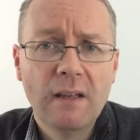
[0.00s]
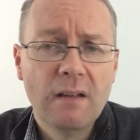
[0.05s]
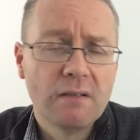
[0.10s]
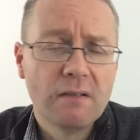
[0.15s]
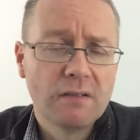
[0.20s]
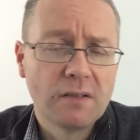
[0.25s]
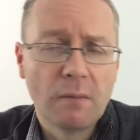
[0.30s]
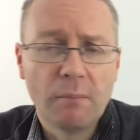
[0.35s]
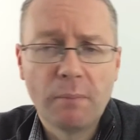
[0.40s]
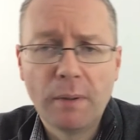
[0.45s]

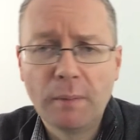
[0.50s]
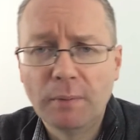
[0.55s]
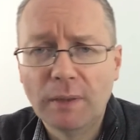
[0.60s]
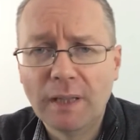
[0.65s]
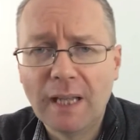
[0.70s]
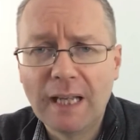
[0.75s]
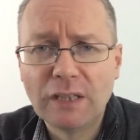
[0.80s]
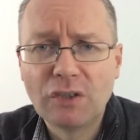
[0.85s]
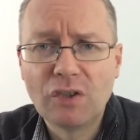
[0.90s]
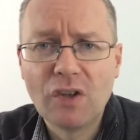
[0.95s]
some people
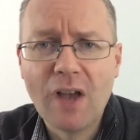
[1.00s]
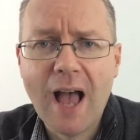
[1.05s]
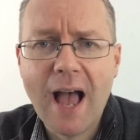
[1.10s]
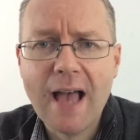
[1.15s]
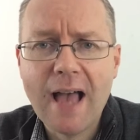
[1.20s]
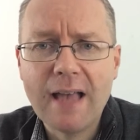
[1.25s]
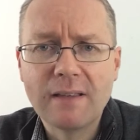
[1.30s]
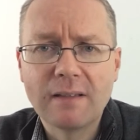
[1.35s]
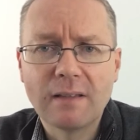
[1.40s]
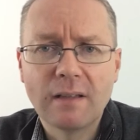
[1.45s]
like
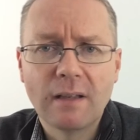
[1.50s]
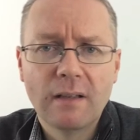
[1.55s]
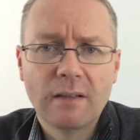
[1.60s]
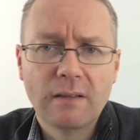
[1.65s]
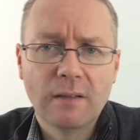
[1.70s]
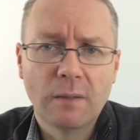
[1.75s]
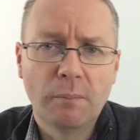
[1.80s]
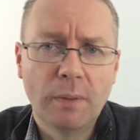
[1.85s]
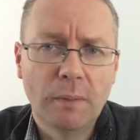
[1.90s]
jazz, some